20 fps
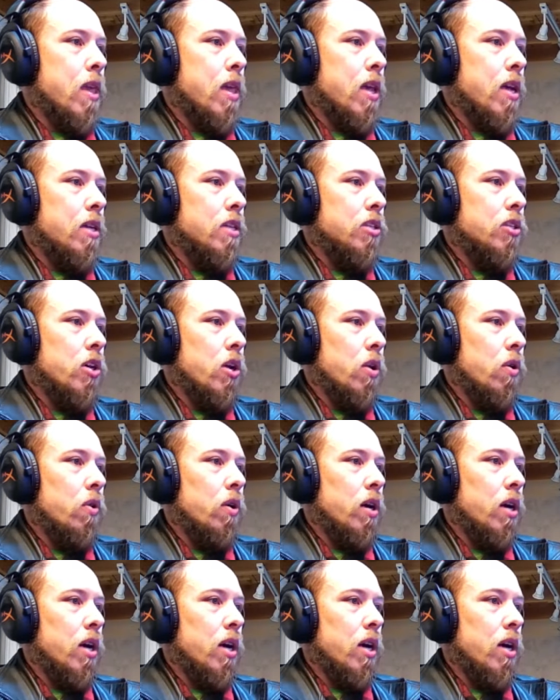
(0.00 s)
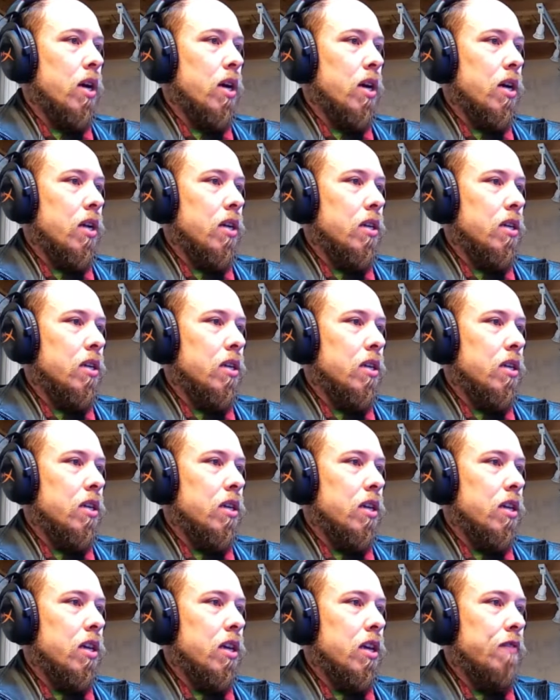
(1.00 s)
So
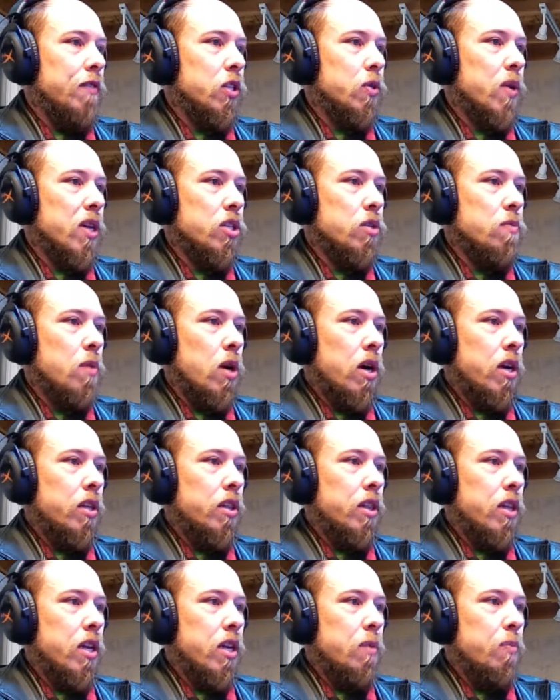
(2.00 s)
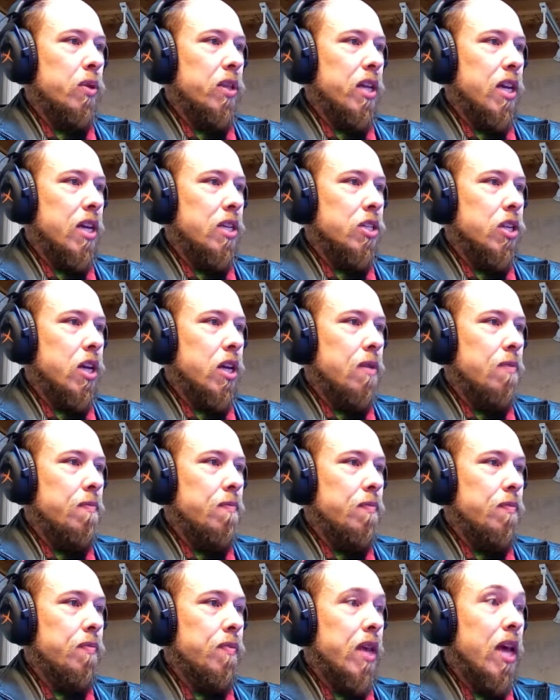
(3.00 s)
if it's question mark, then you print the edge key.
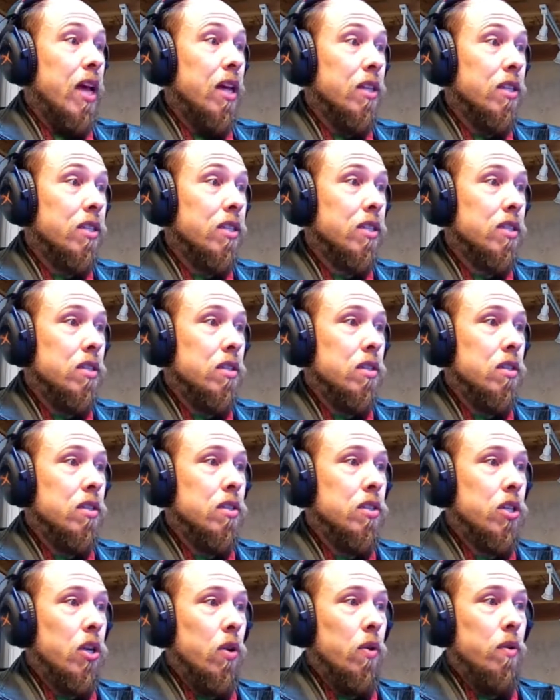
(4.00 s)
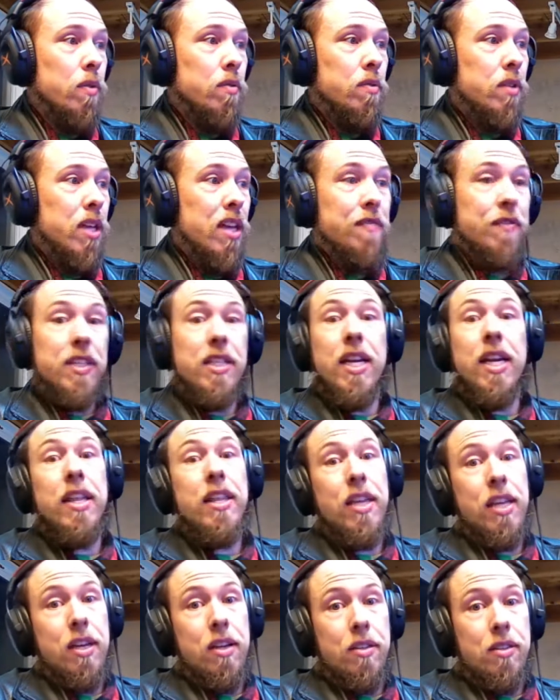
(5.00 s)
Else, so if it's
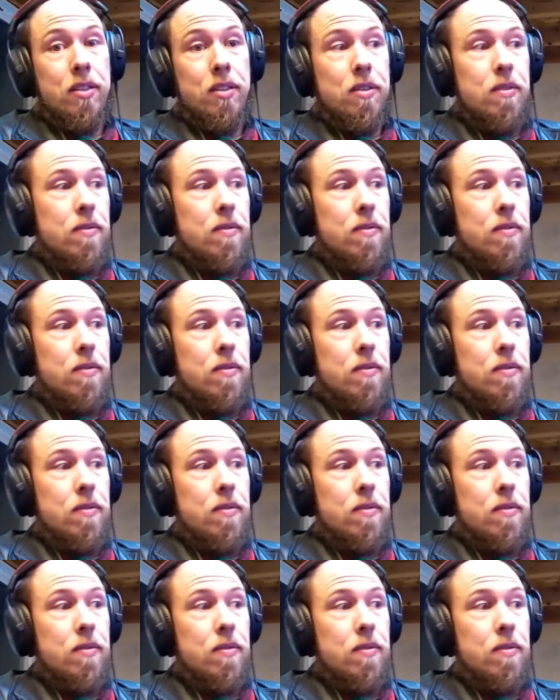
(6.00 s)
anything else,